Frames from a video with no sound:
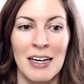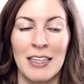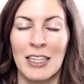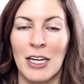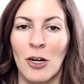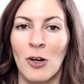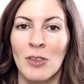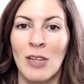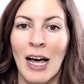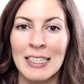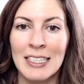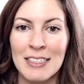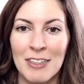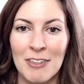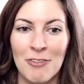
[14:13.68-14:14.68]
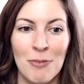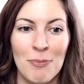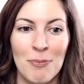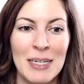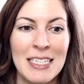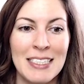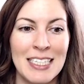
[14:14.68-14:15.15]
There are lots of different
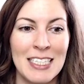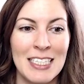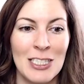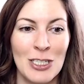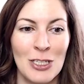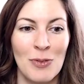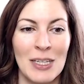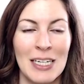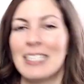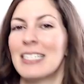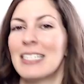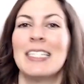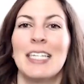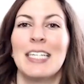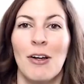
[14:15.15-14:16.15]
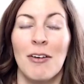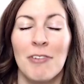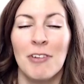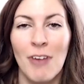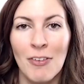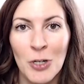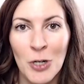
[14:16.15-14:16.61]
pieces to this. if
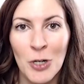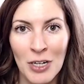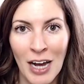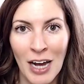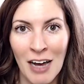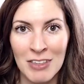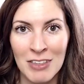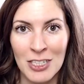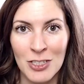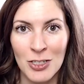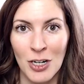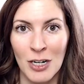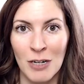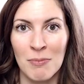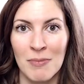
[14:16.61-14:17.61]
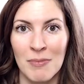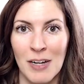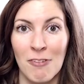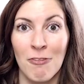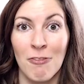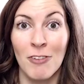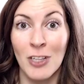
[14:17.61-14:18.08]
you've ever heard of the term
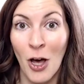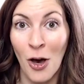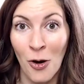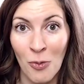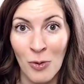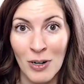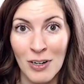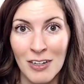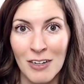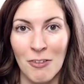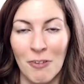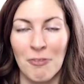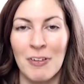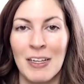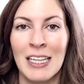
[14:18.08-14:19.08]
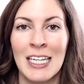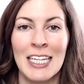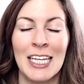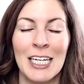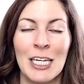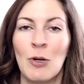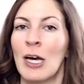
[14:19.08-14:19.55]
flow for feeling
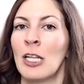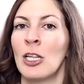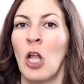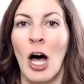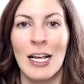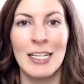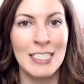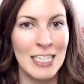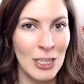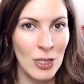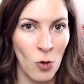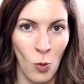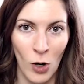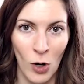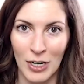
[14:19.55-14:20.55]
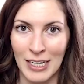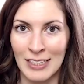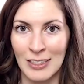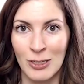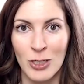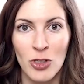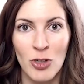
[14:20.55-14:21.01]
like you get lost in the work
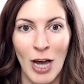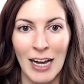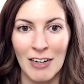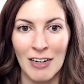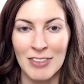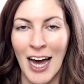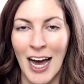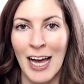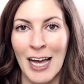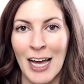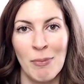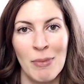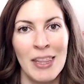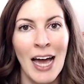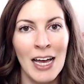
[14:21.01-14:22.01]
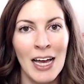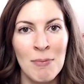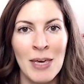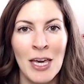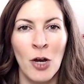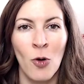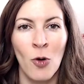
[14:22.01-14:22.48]
and lose track of time, that can
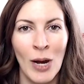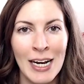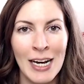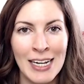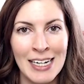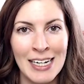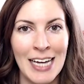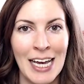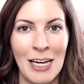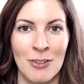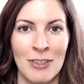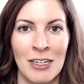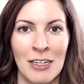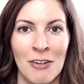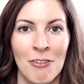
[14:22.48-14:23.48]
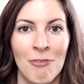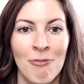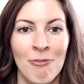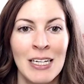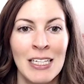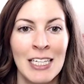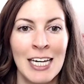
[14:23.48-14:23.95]
be a great indicator that you're
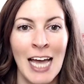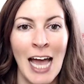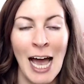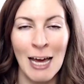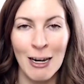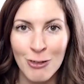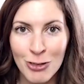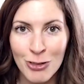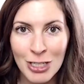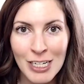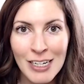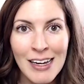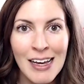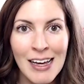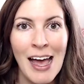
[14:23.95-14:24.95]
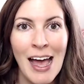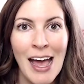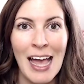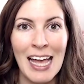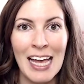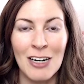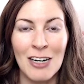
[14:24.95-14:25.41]
feeling energy
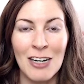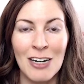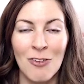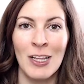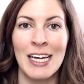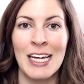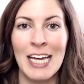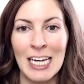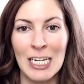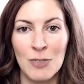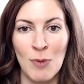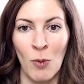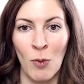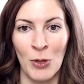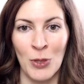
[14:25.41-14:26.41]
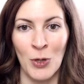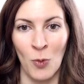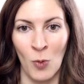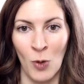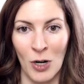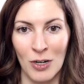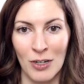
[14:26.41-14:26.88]
and full engagement with your
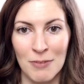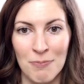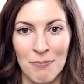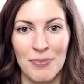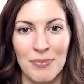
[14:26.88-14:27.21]
work.